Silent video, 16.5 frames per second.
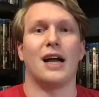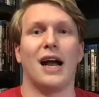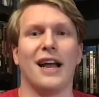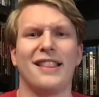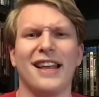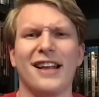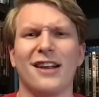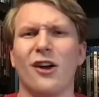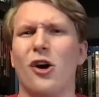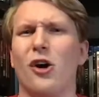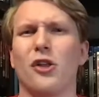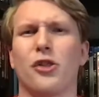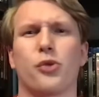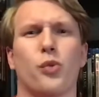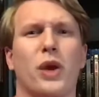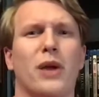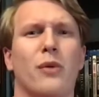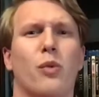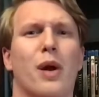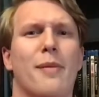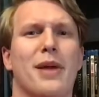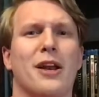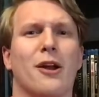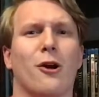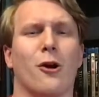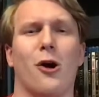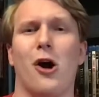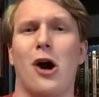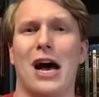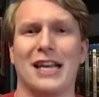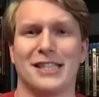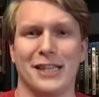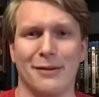I think all three women are
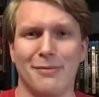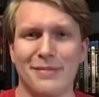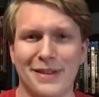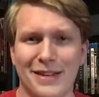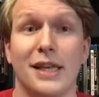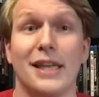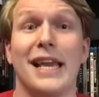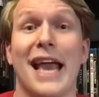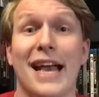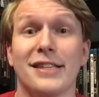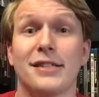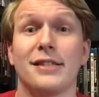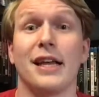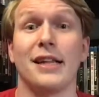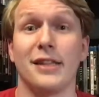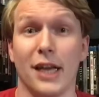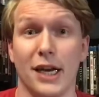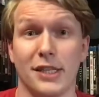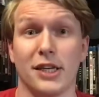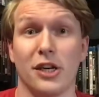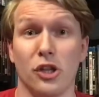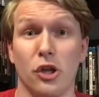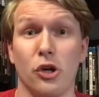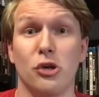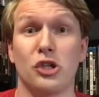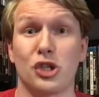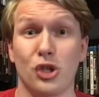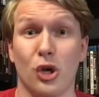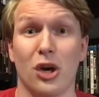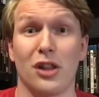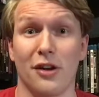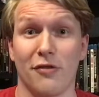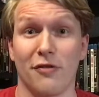awesome. Yes, that does include
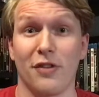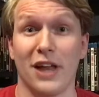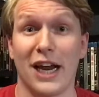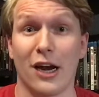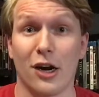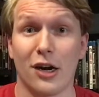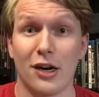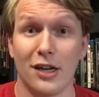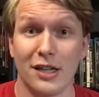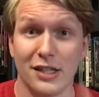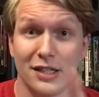Charlotte Flair.